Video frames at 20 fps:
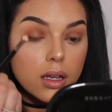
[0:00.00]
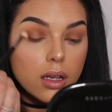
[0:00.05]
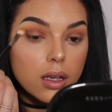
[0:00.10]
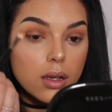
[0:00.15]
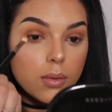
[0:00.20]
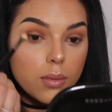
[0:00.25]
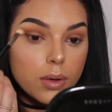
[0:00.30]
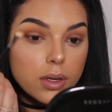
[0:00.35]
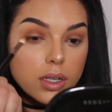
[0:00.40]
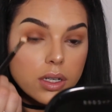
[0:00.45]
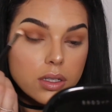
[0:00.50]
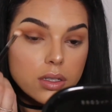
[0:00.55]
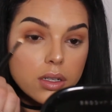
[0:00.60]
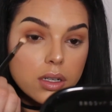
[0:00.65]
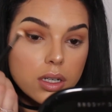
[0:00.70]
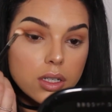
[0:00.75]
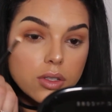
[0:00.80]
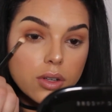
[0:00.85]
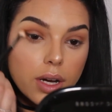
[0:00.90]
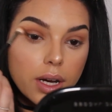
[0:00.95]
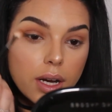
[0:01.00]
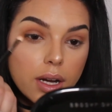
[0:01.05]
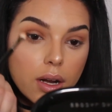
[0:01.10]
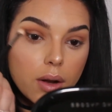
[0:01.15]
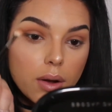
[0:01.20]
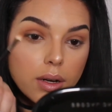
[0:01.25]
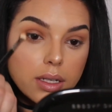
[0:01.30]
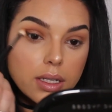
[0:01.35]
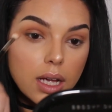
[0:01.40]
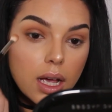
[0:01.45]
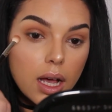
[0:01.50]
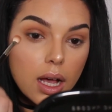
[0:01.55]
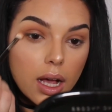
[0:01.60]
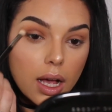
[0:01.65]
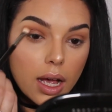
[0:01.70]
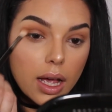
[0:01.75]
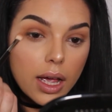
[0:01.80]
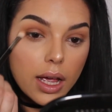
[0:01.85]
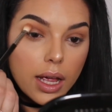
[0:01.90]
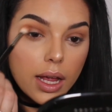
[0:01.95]
And we're just going to drag it out a
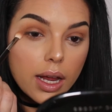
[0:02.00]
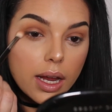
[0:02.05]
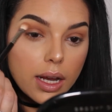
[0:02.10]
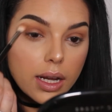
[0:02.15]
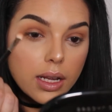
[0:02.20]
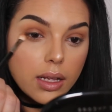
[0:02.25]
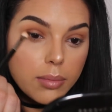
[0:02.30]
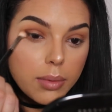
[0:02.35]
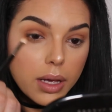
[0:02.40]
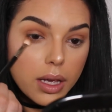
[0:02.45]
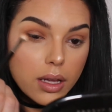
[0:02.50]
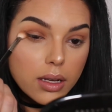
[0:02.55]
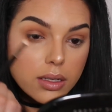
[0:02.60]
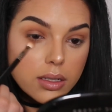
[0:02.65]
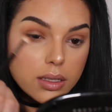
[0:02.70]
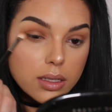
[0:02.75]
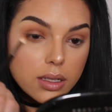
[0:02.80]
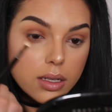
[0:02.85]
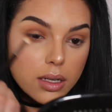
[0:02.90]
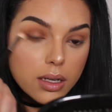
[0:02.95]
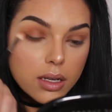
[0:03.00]
tiny bit.